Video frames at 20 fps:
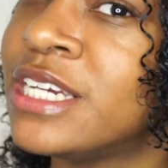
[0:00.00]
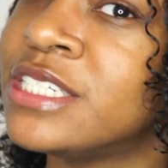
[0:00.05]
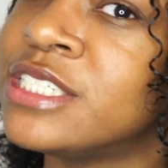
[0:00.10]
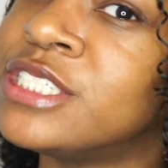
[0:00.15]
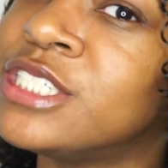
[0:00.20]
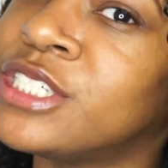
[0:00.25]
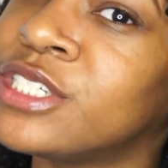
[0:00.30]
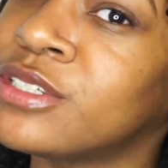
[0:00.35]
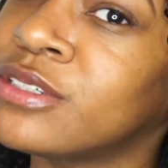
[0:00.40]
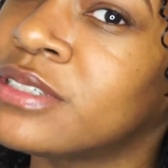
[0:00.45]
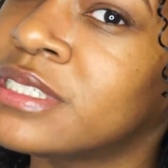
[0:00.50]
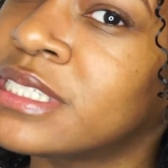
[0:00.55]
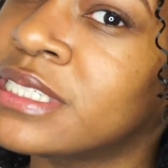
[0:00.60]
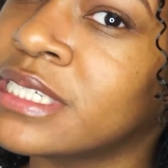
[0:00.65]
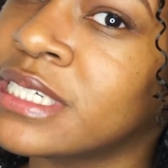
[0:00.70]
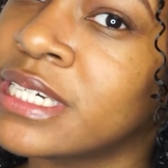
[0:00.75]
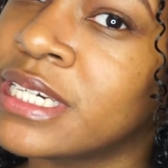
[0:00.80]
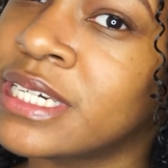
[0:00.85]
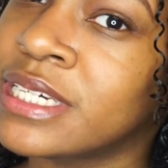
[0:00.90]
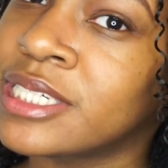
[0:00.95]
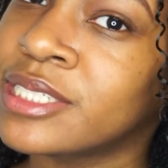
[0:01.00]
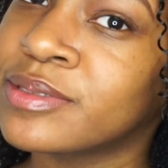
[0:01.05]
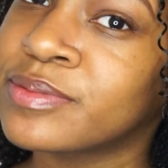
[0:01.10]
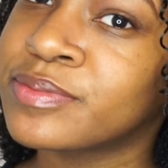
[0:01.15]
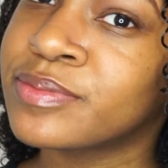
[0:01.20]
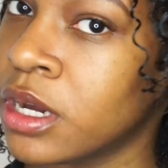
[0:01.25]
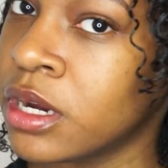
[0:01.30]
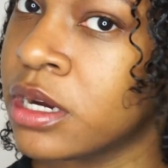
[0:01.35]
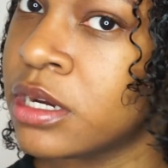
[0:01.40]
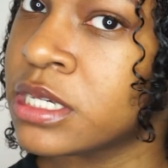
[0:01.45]
juicy.
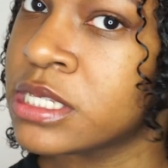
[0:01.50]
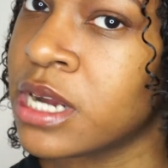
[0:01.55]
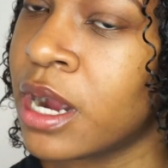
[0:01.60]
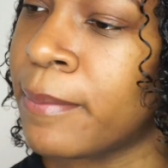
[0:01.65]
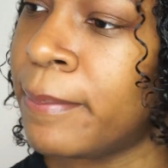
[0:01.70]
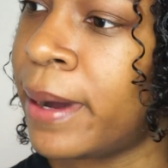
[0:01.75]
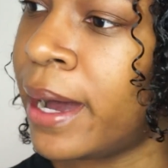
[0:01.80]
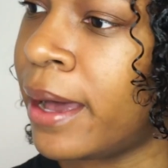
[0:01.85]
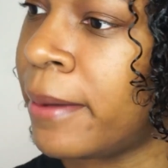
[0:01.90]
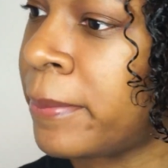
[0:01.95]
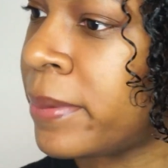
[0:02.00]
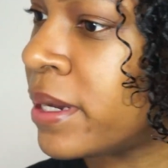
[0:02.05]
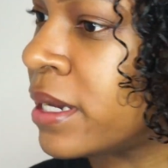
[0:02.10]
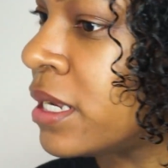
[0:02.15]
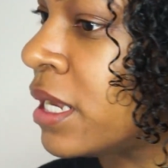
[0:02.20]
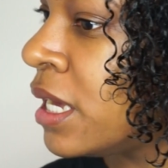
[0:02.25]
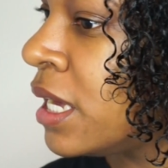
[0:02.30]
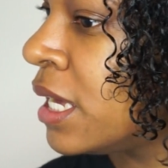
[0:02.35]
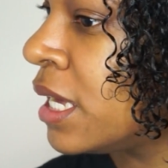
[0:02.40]
The curls are popping.